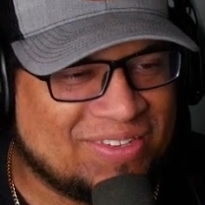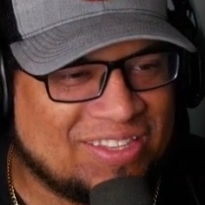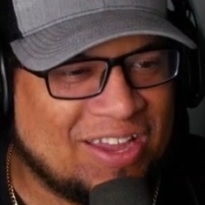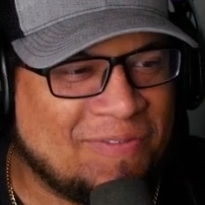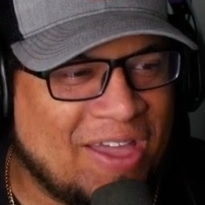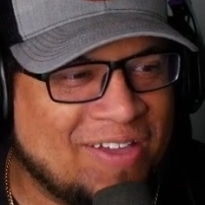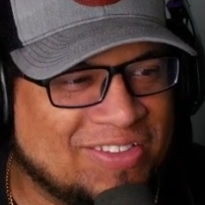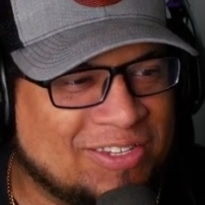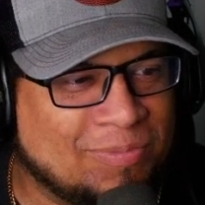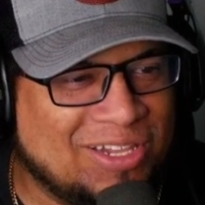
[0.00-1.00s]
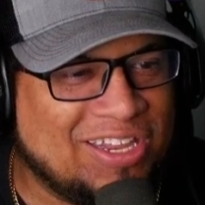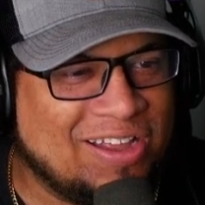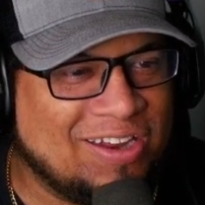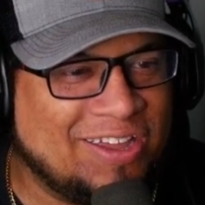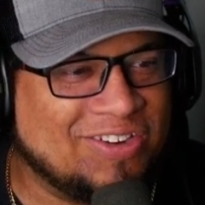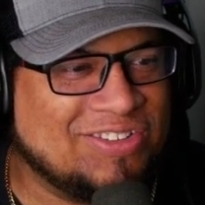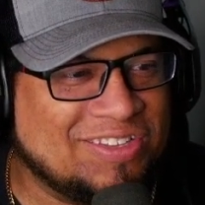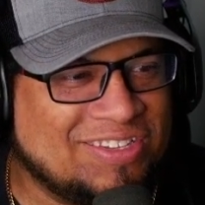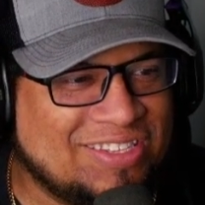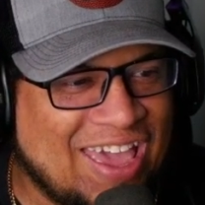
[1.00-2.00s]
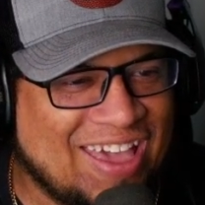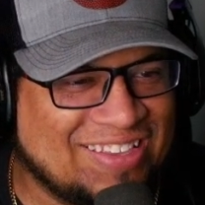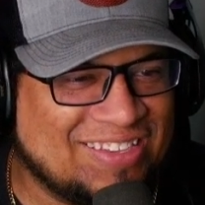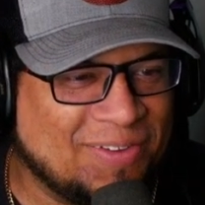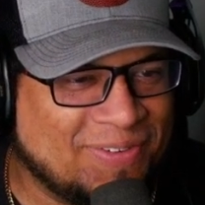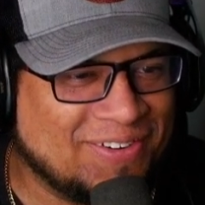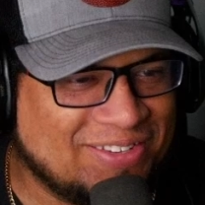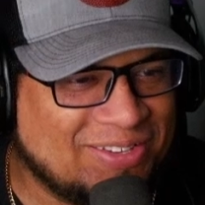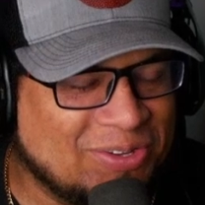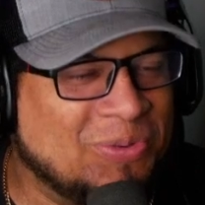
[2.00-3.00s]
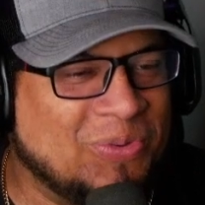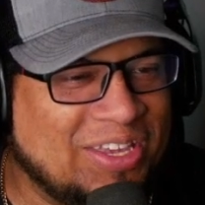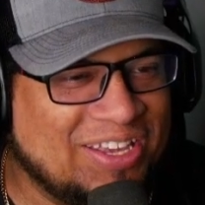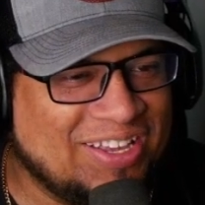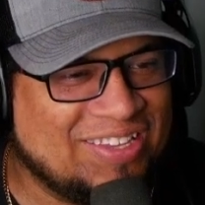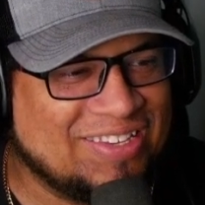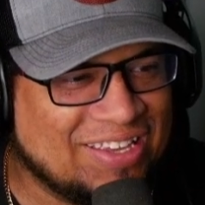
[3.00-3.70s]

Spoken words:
They're having some league leaders in stats the first 2 weeks.